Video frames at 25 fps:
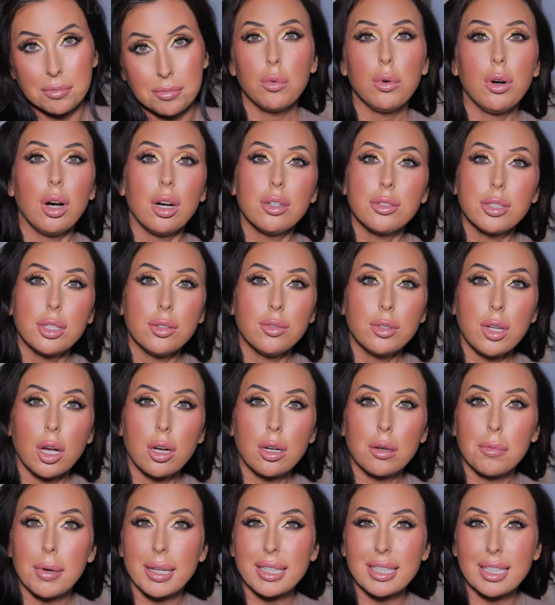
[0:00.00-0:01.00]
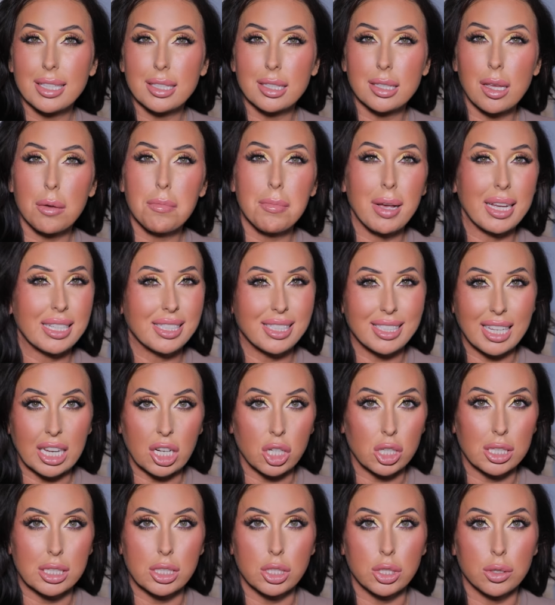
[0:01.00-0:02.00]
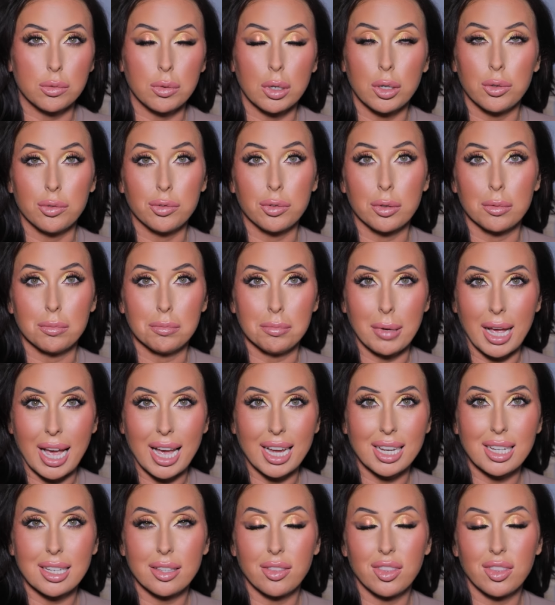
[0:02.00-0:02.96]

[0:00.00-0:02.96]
We'll also talk about this mascara duo from M A C.